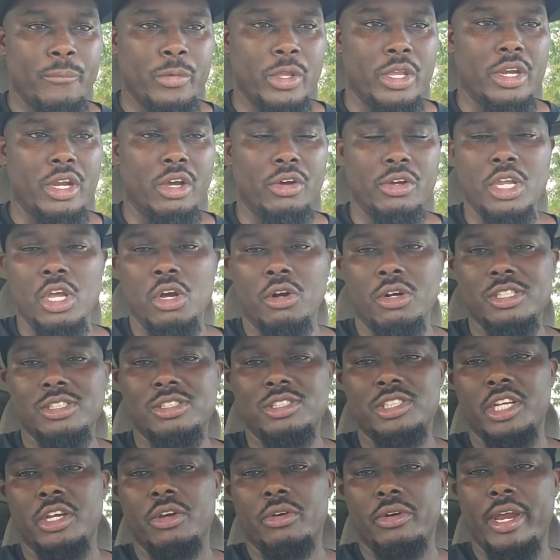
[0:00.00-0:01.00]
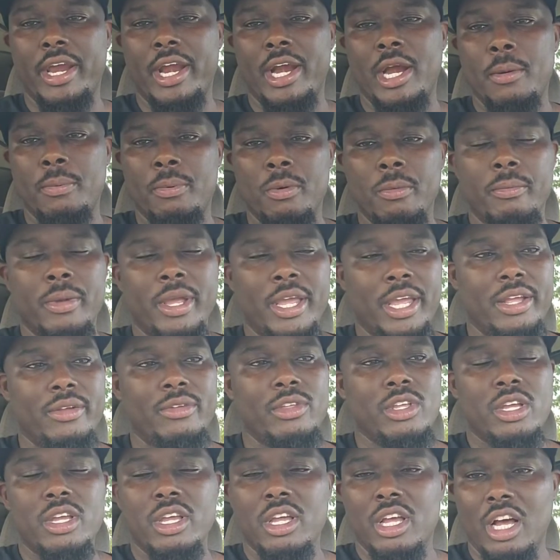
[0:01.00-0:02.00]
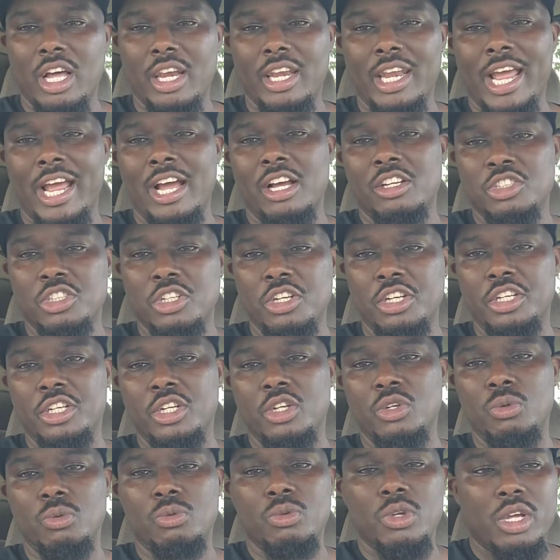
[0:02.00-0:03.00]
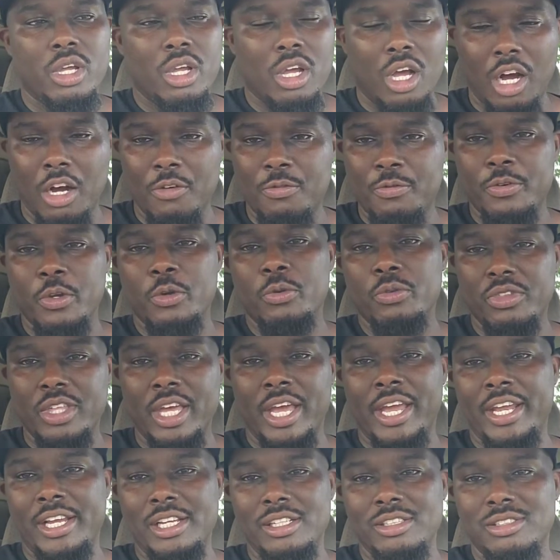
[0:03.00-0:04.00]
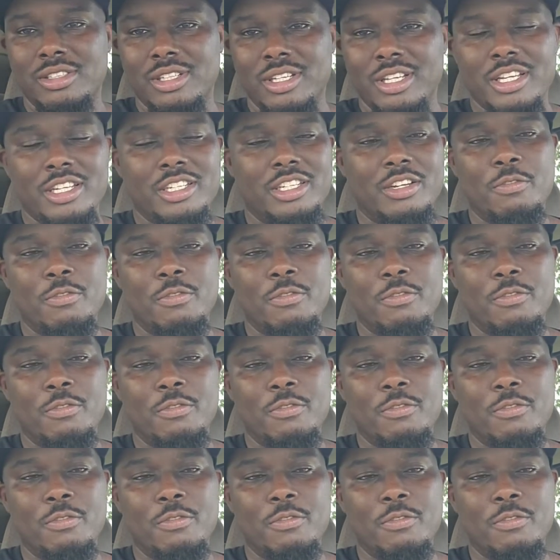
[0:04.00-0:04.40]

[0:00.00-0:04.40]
You know, your concealed carry permit allows you to do a few things.